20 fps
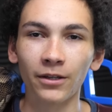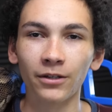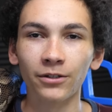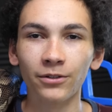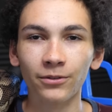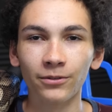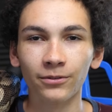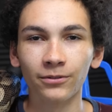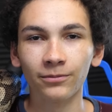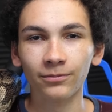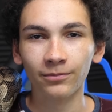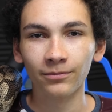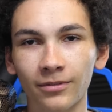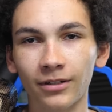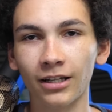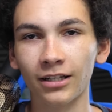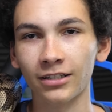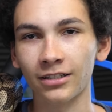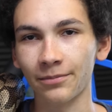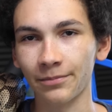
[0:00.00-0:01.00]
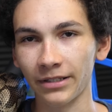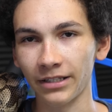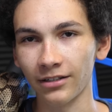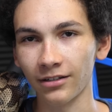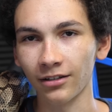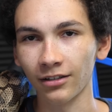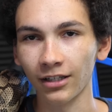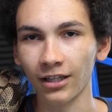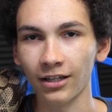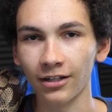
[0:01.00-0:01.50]
who got to meet
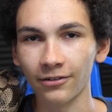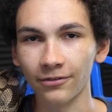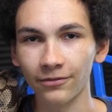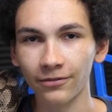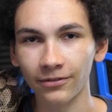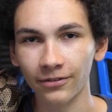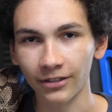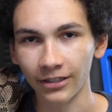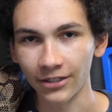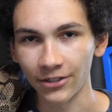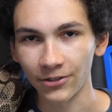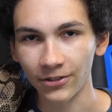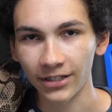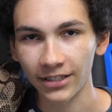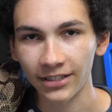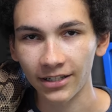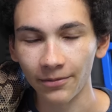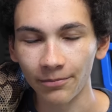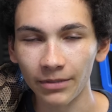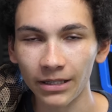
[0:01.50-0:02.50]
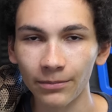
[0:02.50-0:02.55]
a lot of interesting